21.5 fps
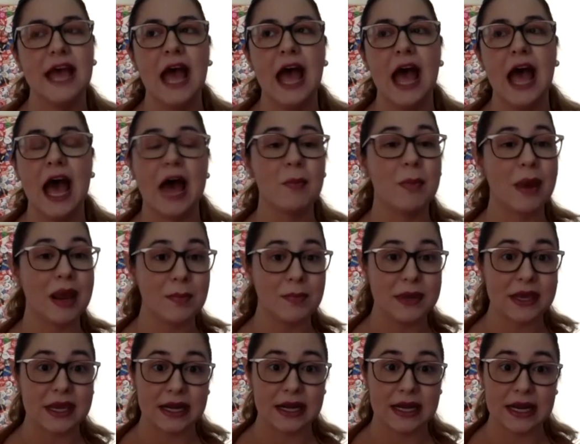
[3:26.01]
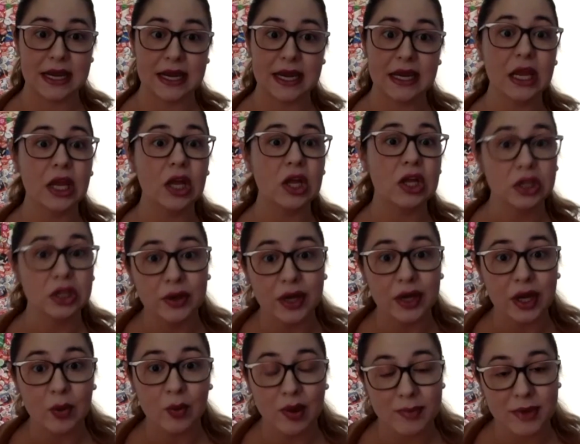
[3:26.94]
and might be in need,
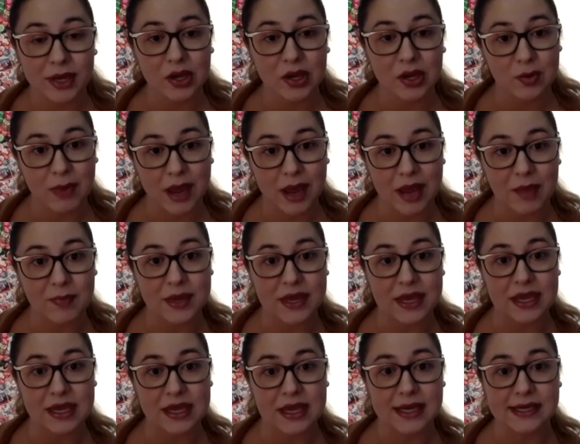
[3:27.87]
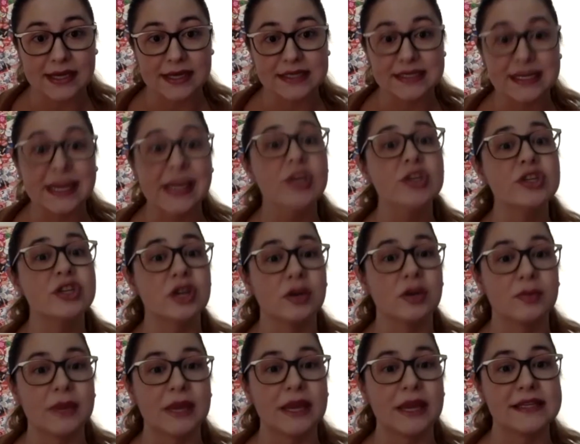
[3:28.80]
including women who might be in danger
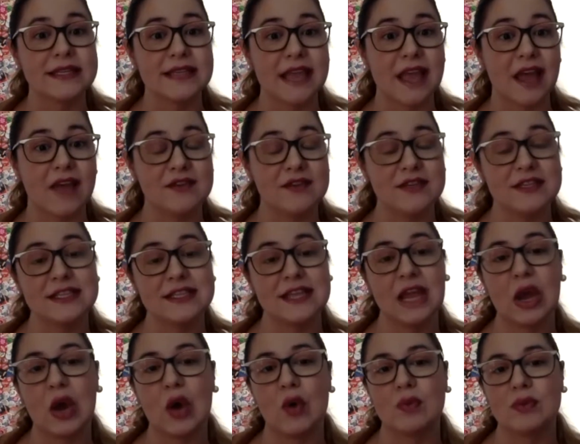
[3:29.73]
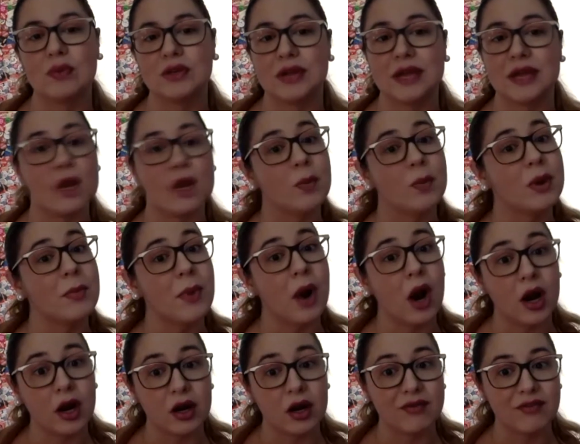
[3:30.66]
because they have to stay home due to intimate
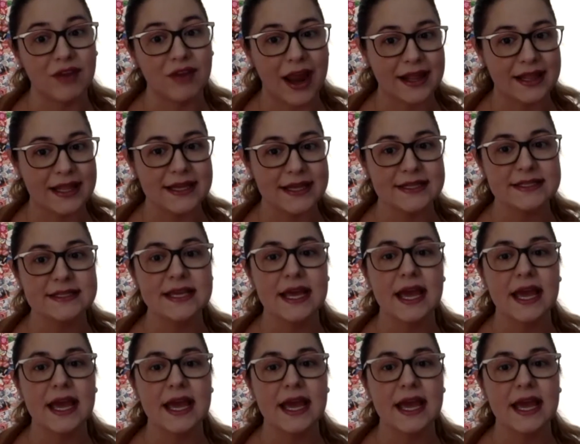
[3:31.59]
partner violence.